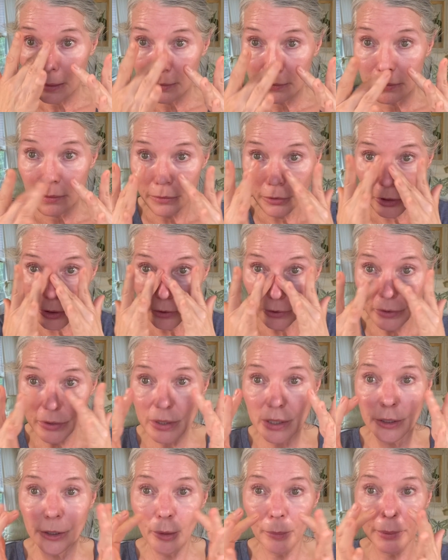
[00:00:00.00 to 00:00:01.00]
nose
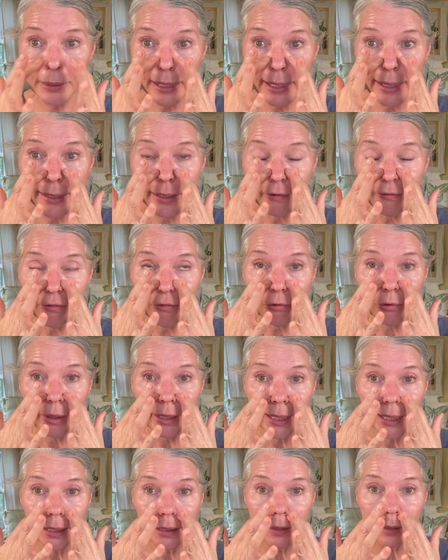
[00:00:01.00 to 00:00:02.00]
there, but I
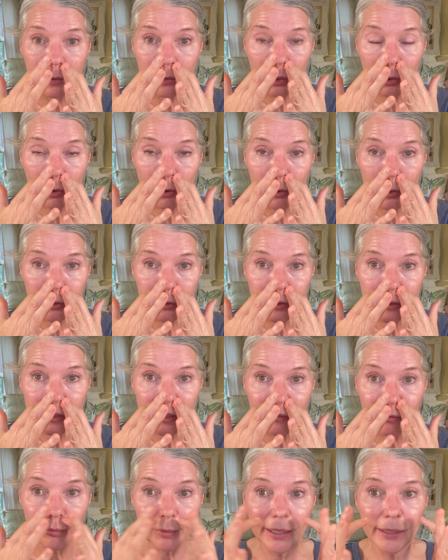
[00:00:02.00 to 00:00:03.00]
avoid the corners
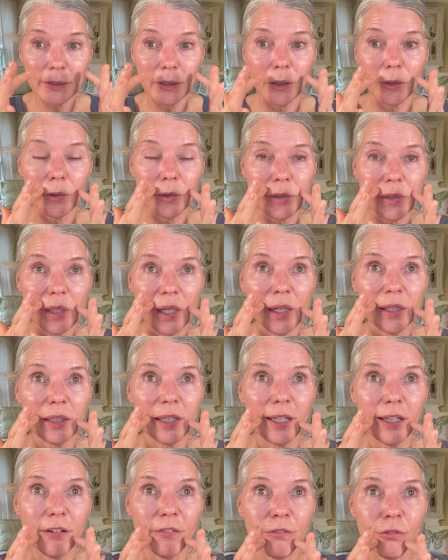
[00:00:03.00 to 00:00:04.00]
of my nose and I
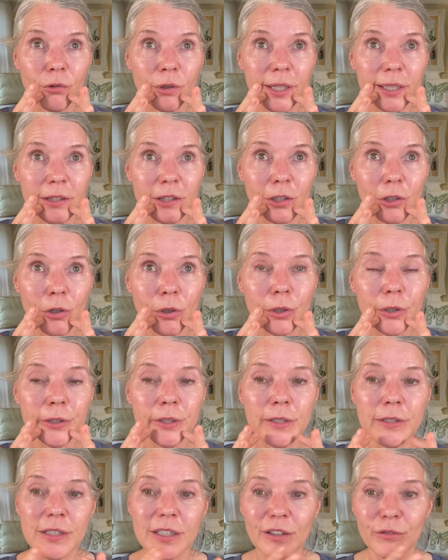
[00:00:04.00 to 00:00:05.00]
avoid the
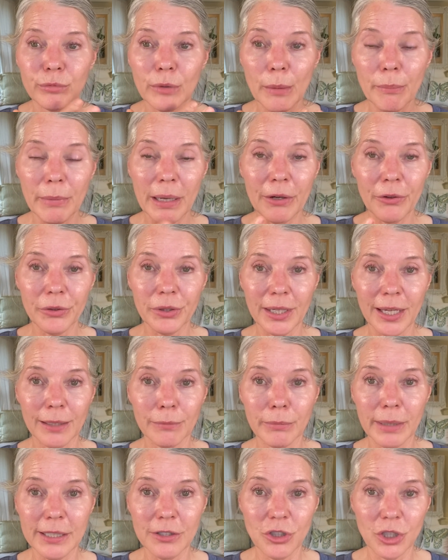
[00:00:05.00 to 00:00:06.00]
corners of my mouth and
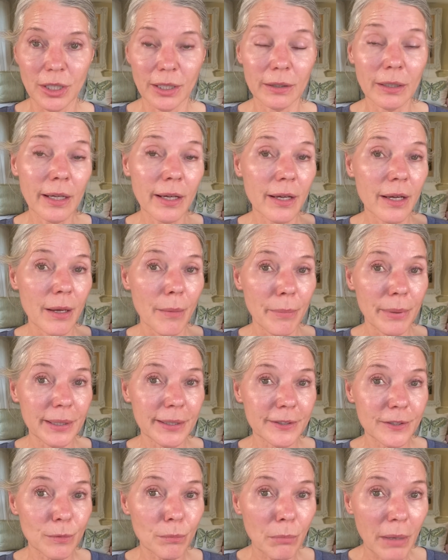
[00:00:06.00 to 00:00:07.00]
my chin
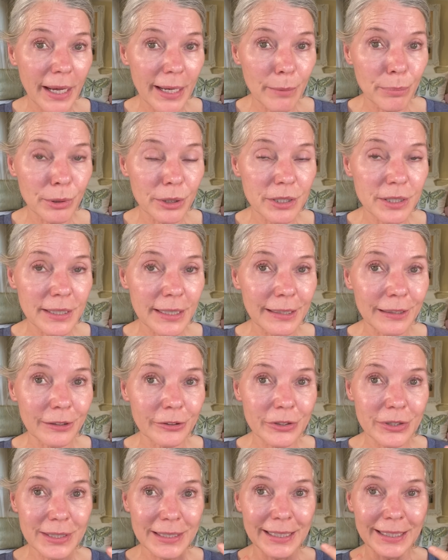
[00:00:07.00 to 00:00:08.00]
because my particular
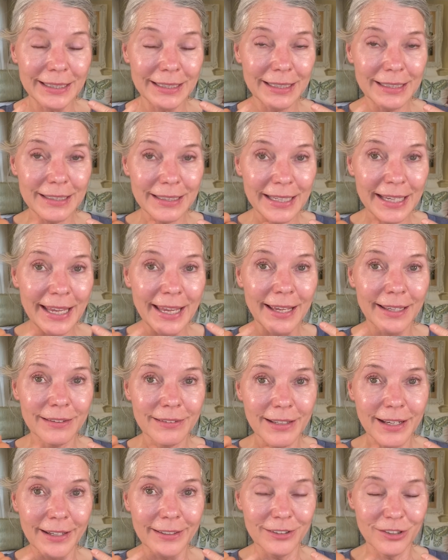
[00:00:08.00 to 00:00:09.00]
skin
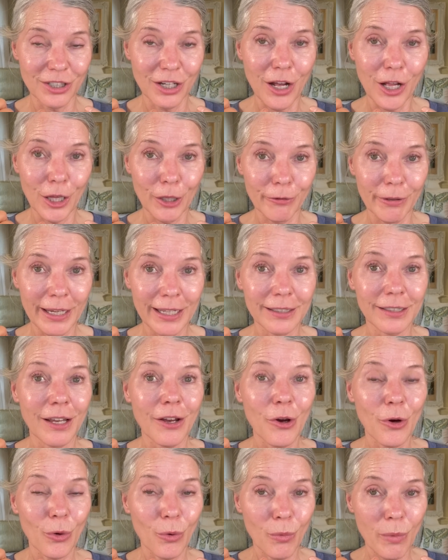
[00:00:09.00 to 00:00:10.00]
cannot tolerate
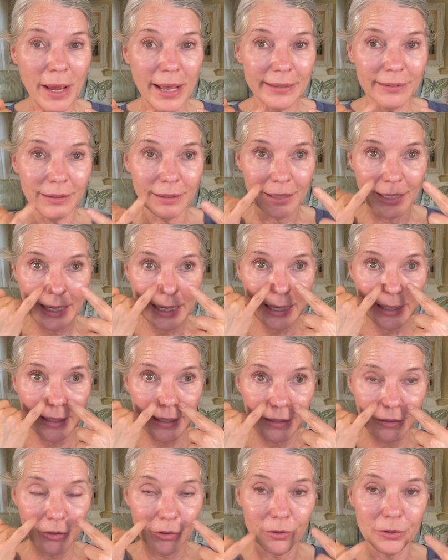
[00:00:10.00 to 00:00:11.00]
Retin-A
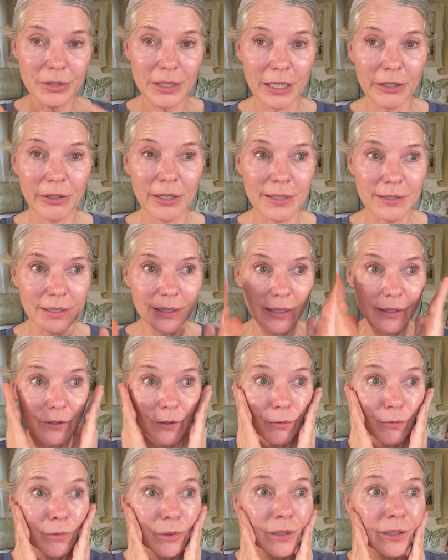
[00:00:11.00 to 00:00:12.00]
in those areas. It gets
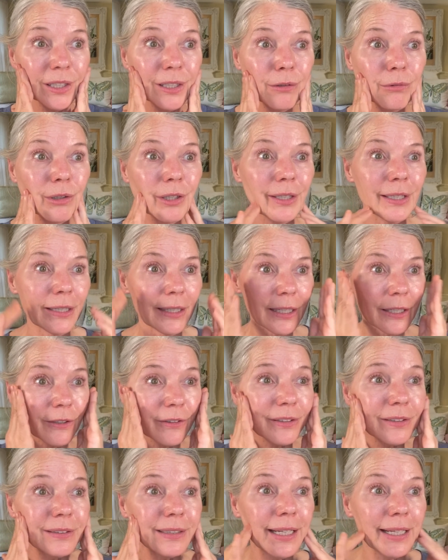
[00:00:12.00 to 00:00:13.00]
really, really
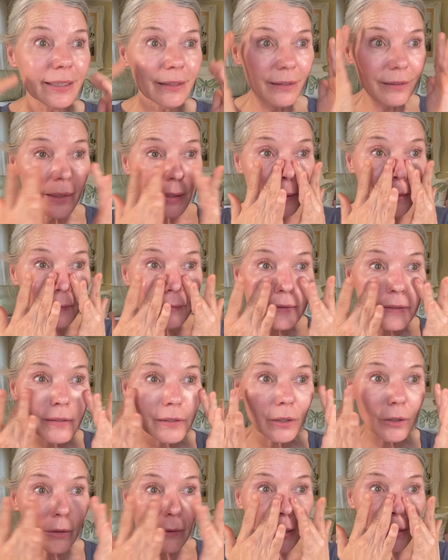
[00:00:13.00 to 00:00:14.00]
irritated. And
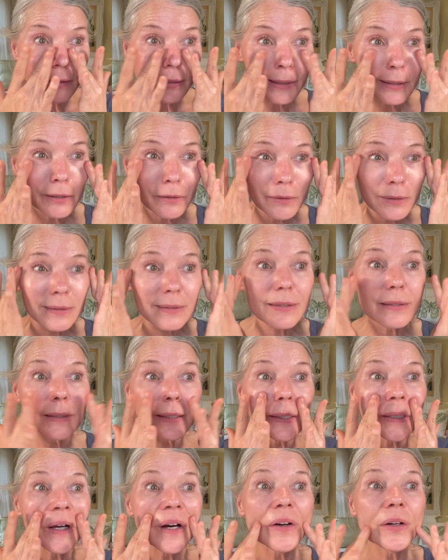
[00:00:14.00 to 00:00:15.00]
so I think you can
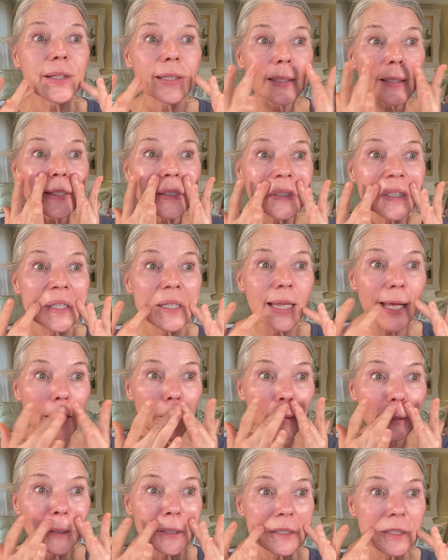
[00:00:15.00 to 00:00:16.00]
see how easy that
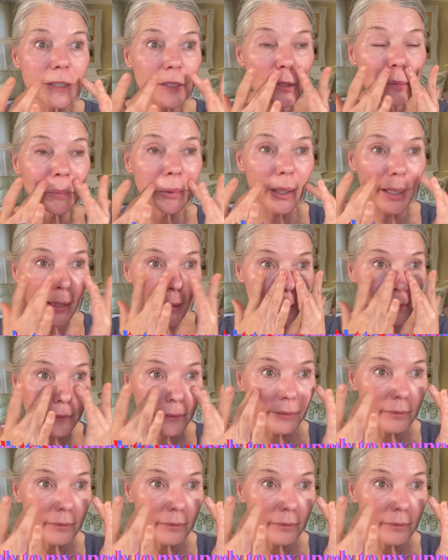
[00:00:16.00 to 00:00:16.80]
was to spread.